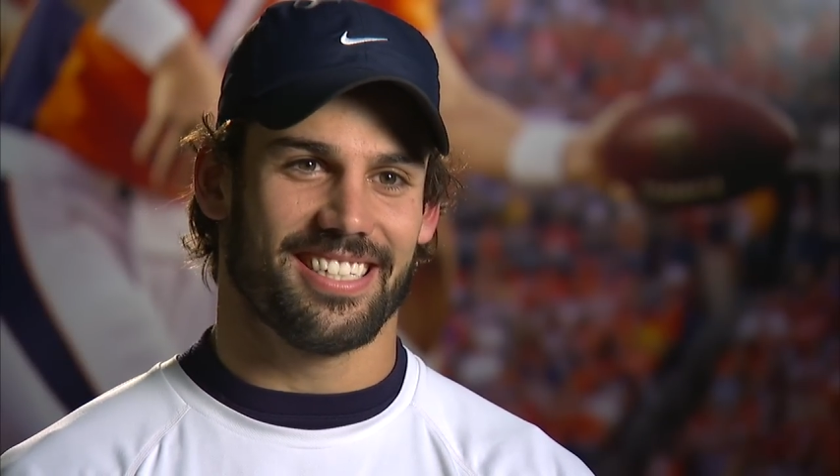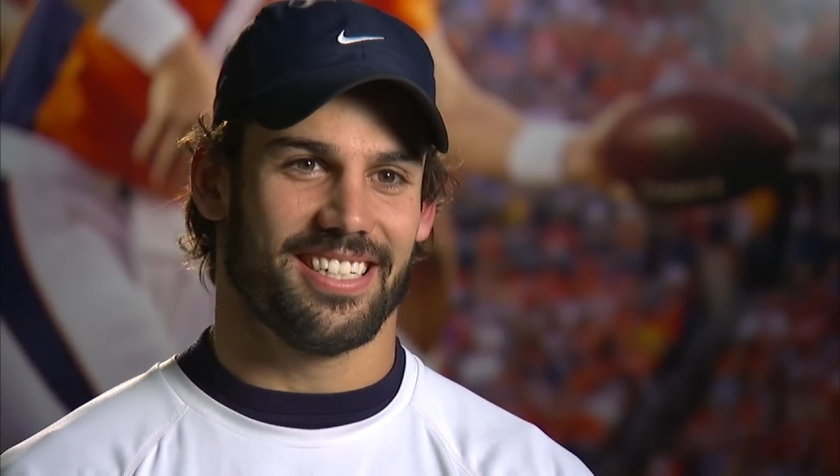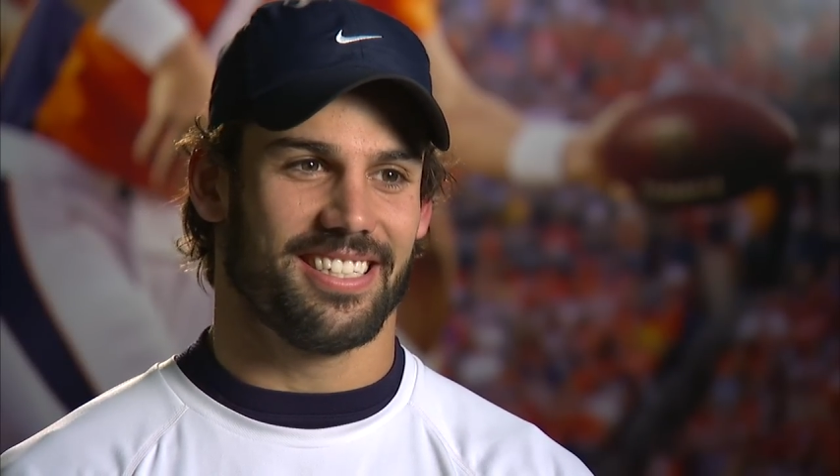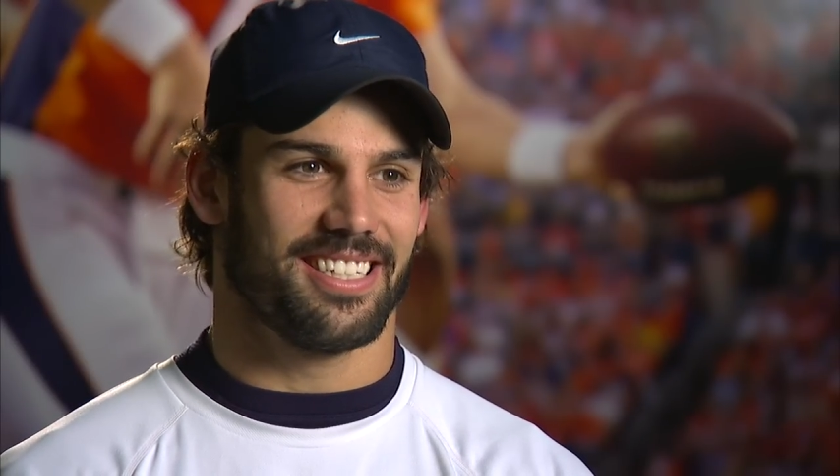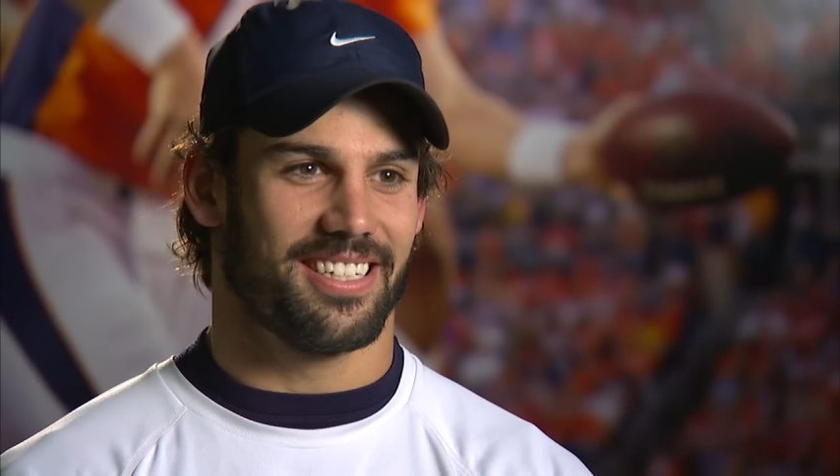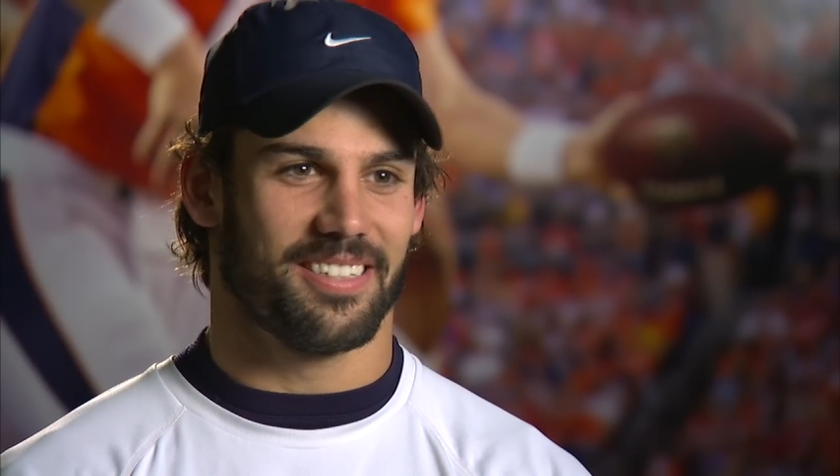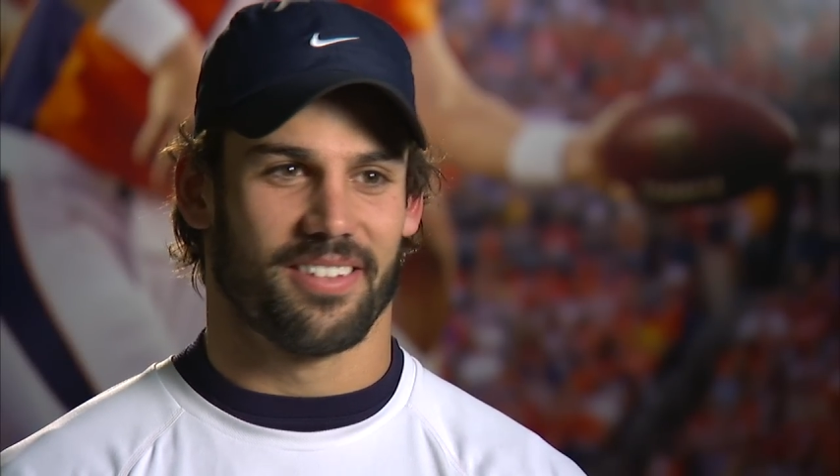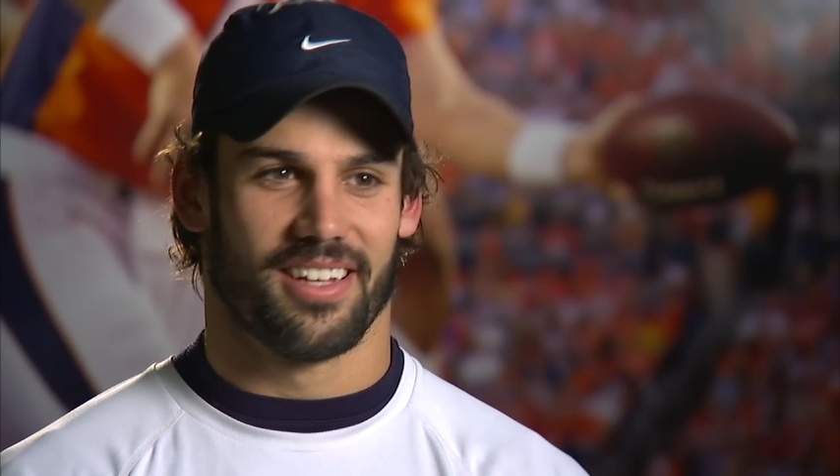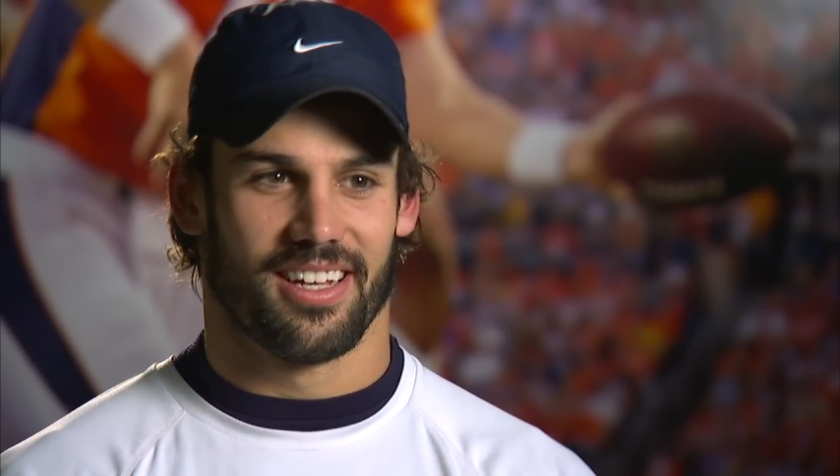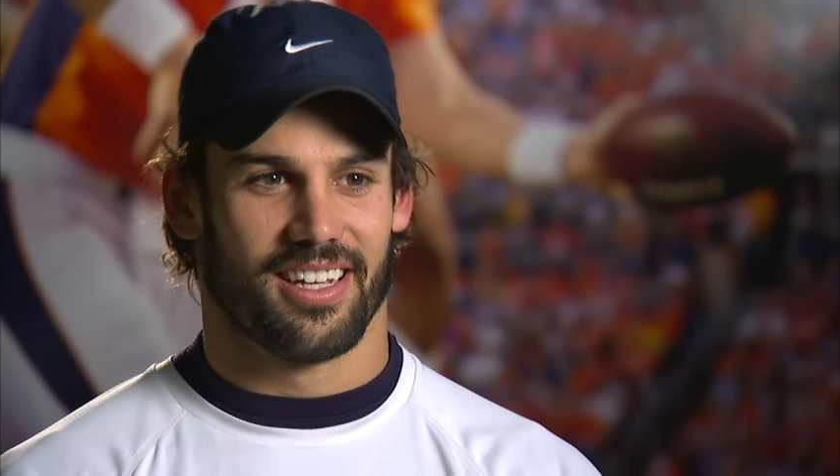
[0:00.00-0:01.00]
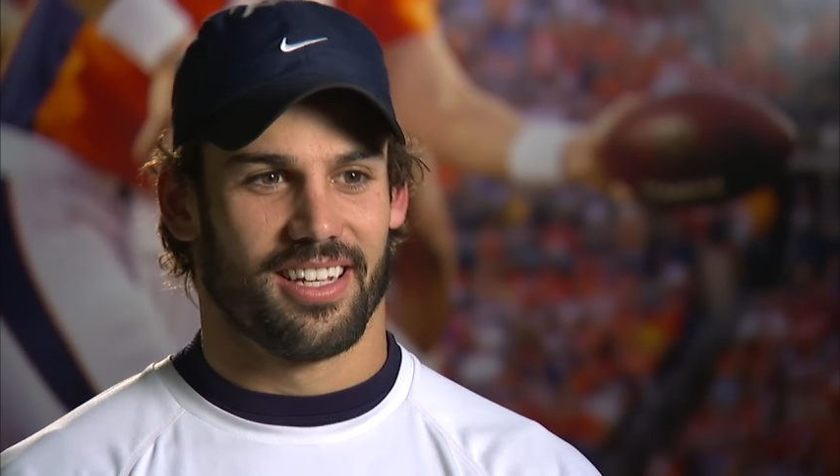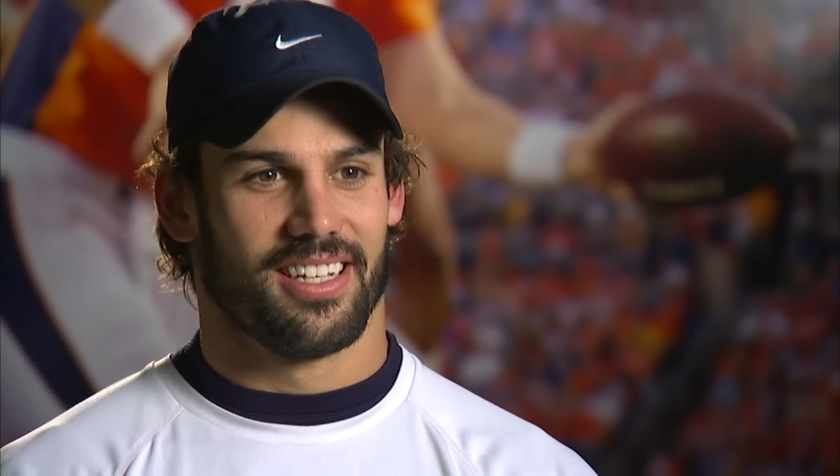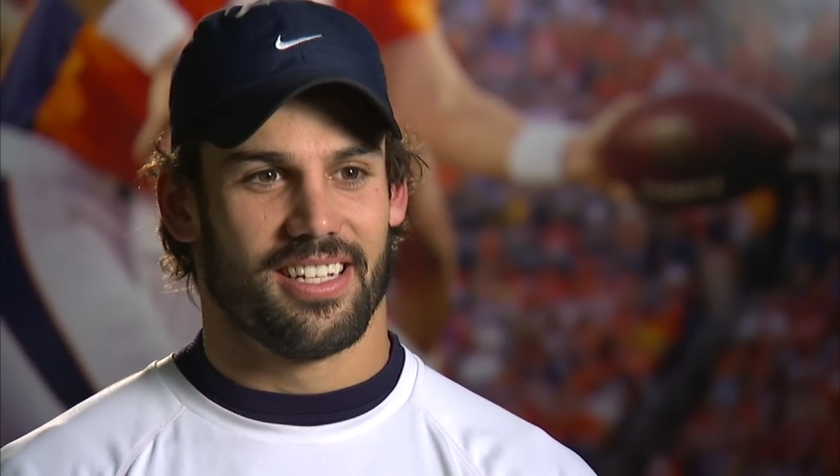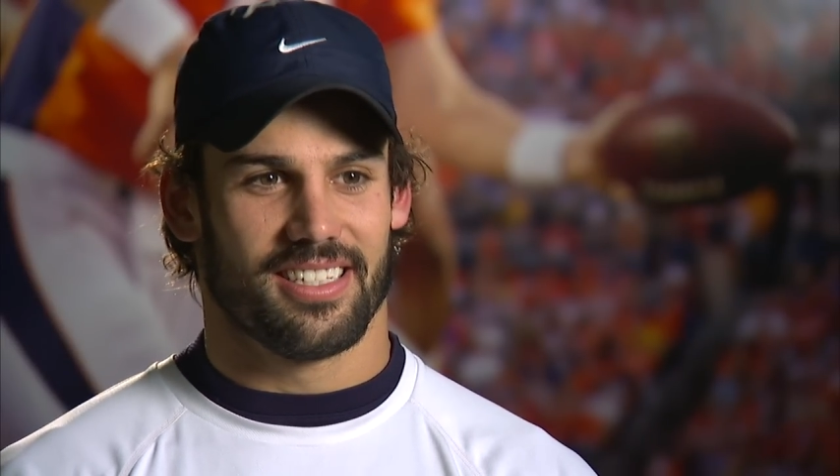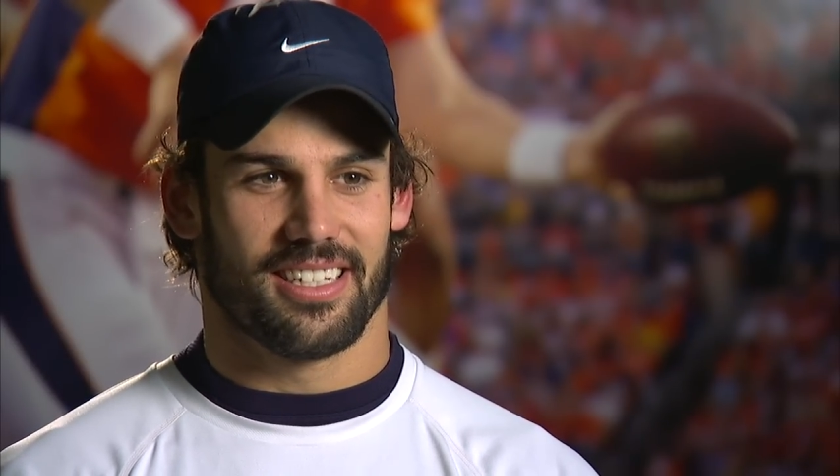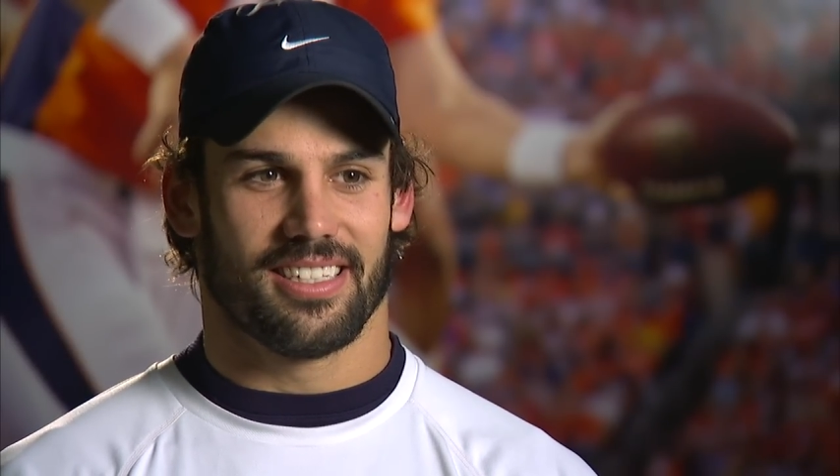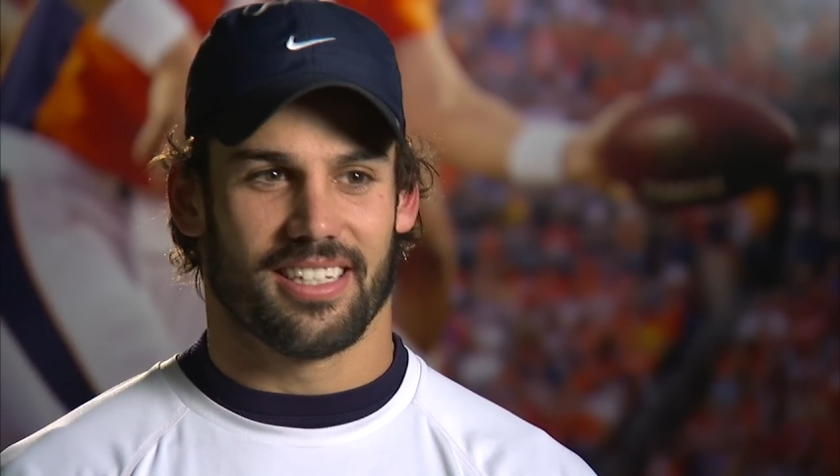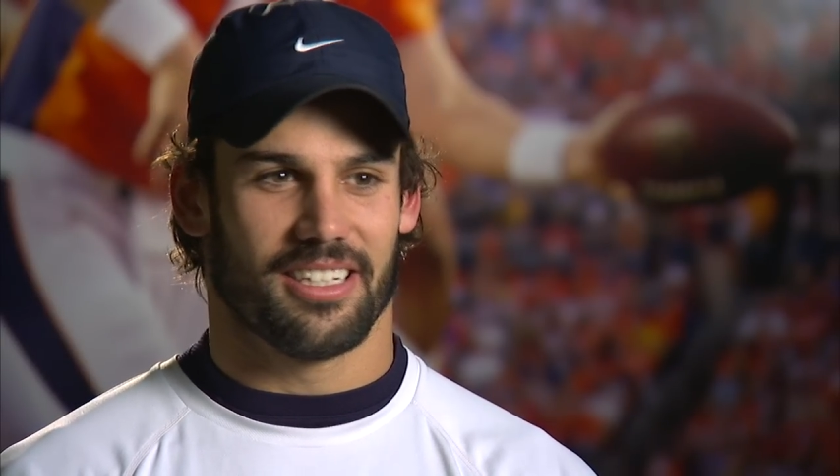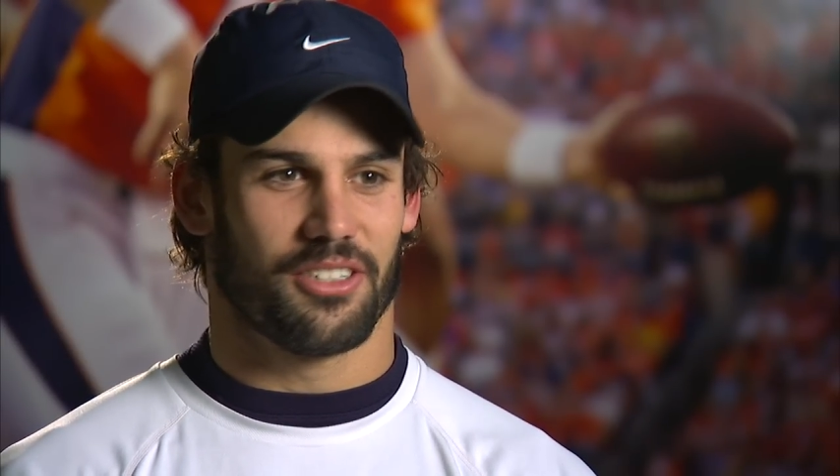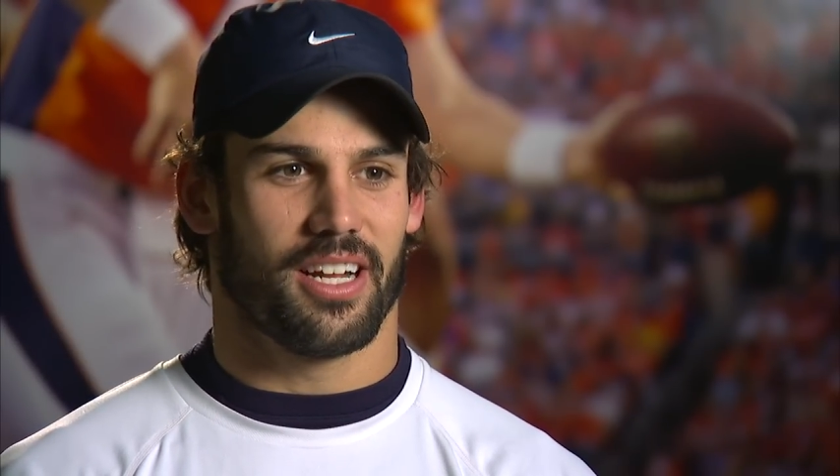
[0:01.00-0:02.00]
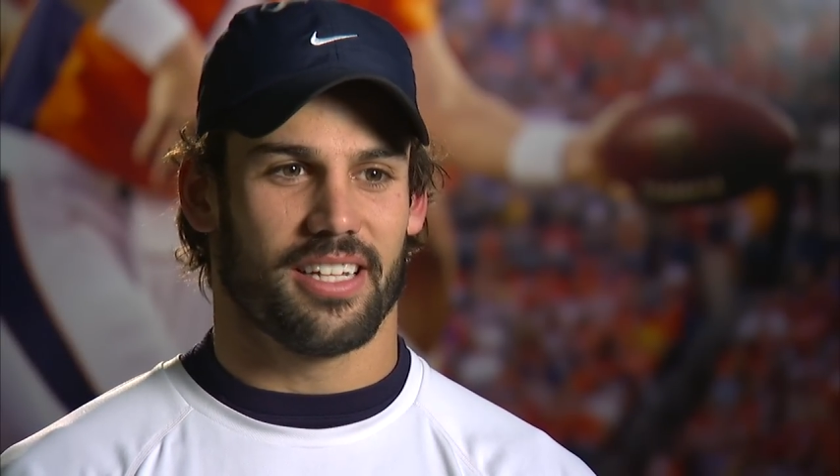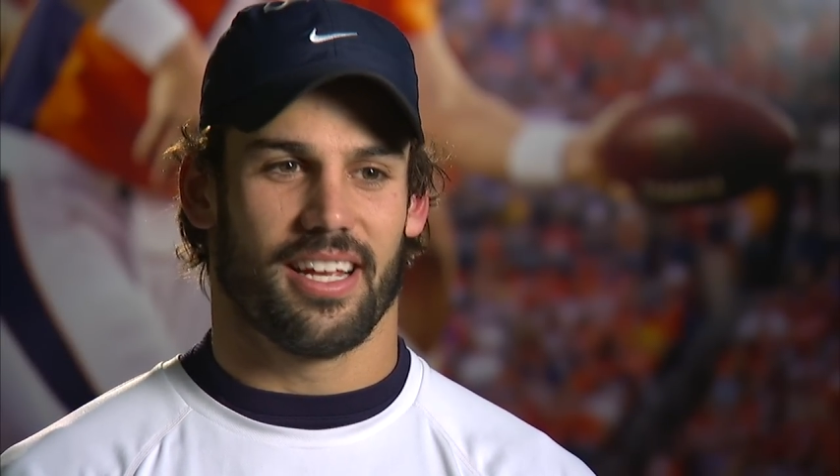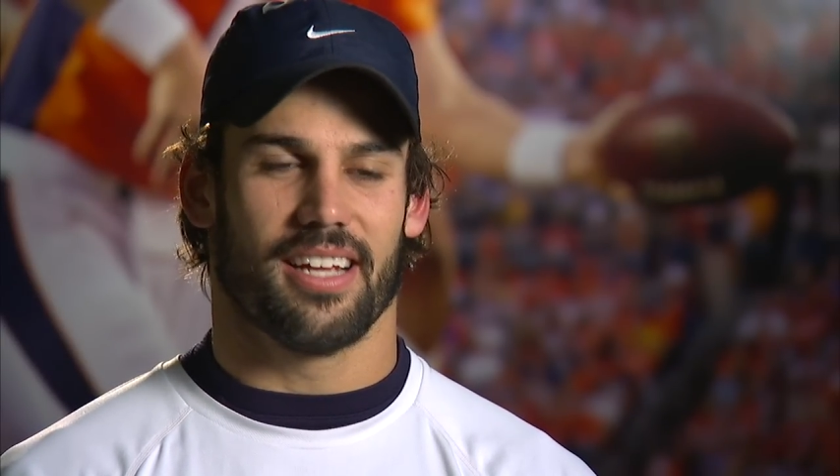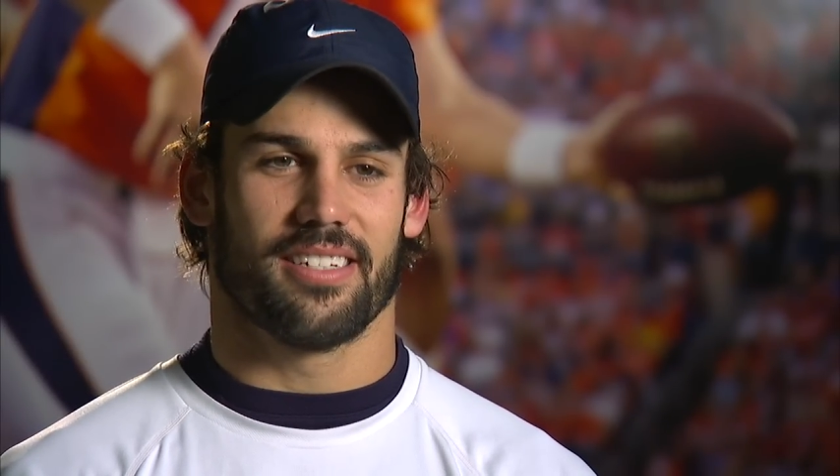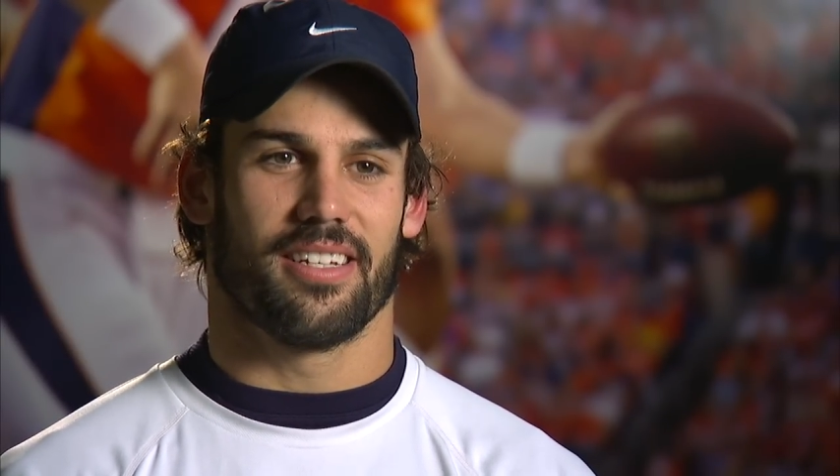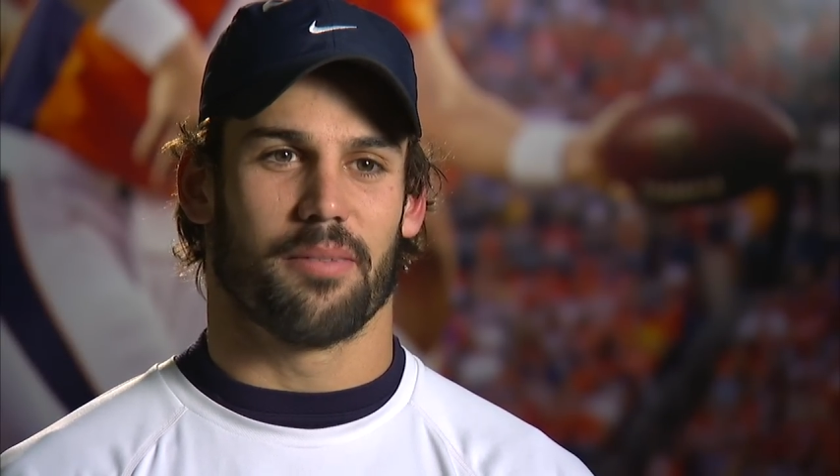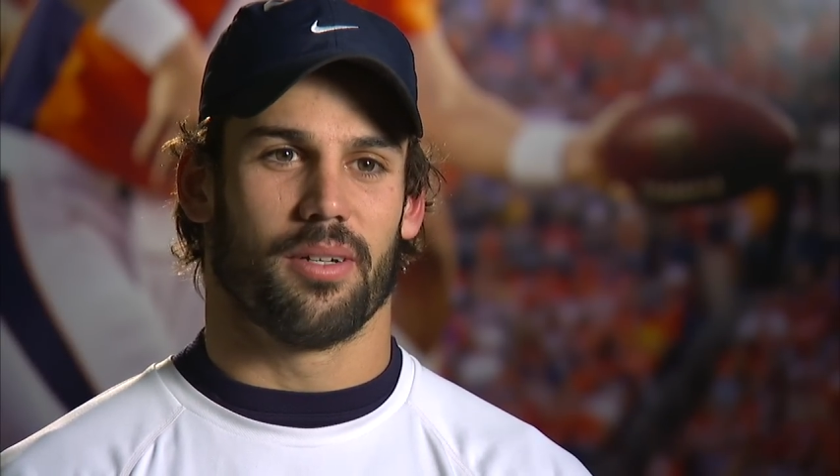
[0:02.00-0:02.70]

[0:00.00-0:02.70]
He's gonna try to test you,